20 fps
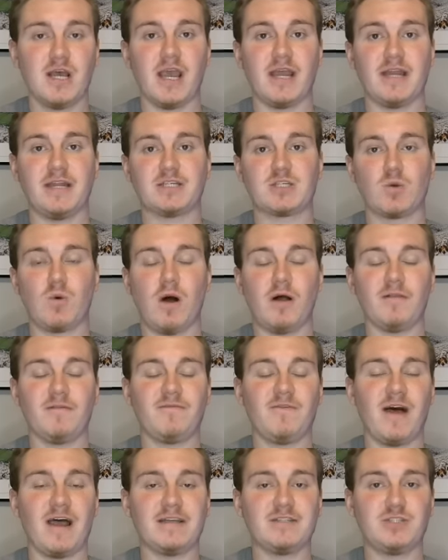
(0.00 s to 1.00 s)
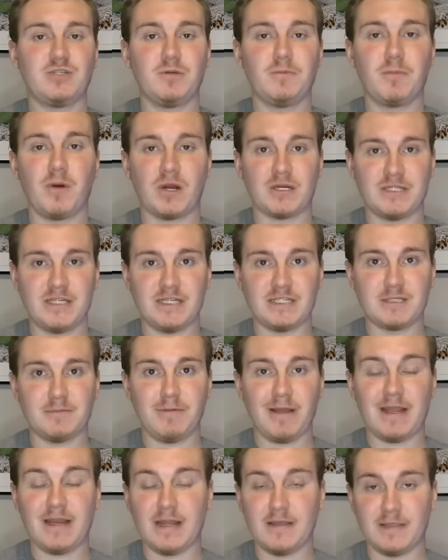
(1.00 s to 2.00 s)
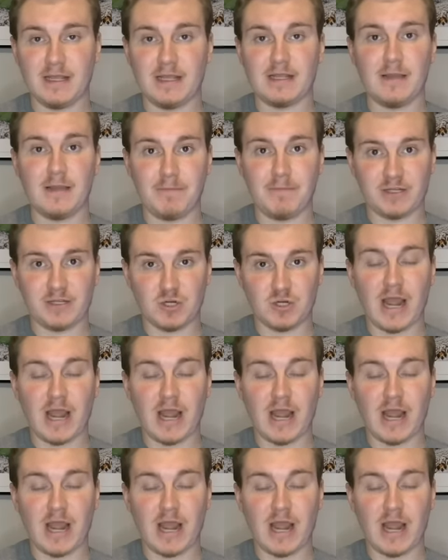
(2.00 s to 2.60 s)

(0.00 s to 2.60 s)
and he's qualified to participate in the Olympic